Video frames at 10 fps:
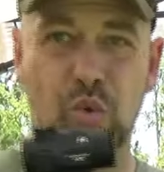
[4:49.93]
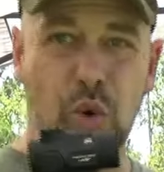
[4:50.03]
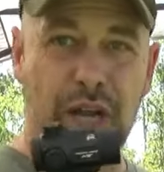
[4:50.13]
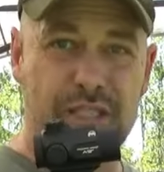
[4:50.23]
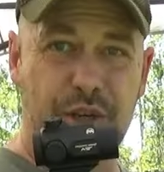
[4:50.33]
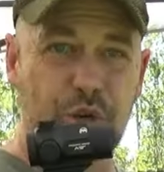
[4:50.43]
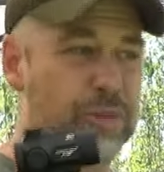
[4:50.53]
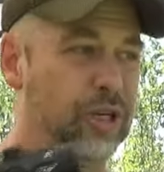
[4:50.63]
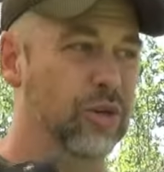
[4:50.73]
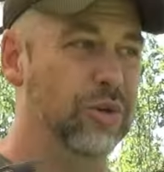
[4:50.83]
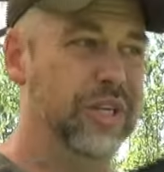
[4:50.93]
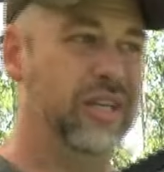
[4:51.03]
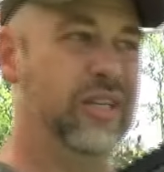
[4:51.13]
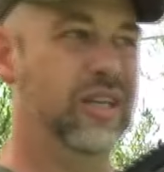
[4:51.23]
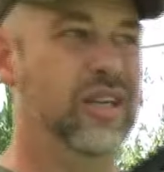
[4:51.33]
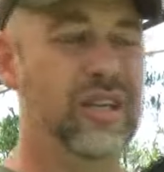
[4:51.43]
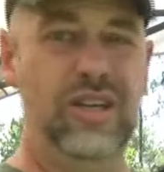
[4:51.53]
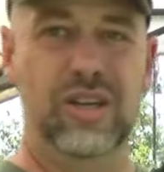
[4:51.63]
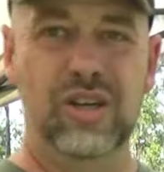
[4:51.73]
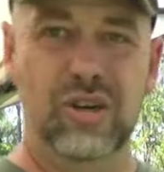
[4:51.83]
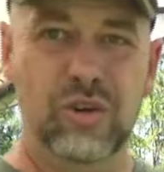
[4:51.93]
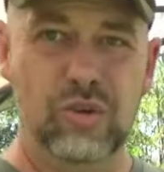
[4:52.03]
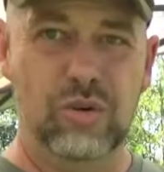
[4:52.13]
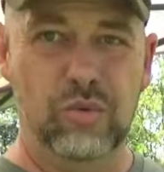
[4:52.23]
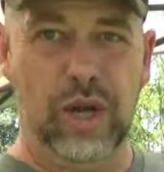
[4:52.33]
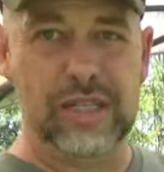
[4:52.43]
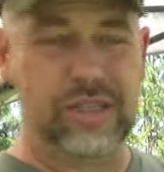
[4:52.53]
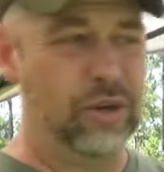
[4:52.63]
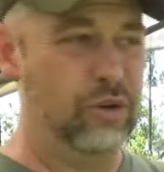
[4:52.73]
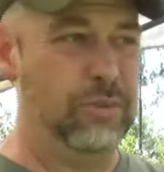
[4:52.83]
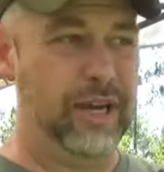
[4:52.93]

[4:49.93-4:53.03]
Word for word: Rosco build. Rosco